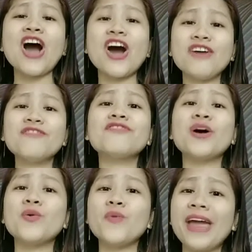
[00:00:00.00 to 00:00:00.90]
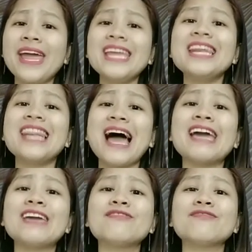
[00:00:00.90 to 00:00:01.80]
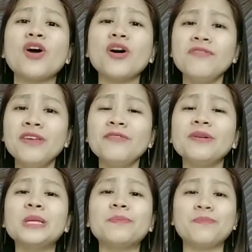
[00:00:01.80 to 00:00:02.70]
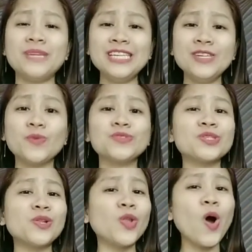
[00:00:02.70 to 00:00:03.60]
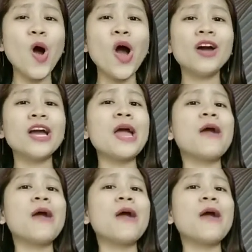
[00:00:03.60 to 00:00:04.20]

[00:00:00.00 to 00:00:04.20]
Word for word: of the way life of the Filipinos long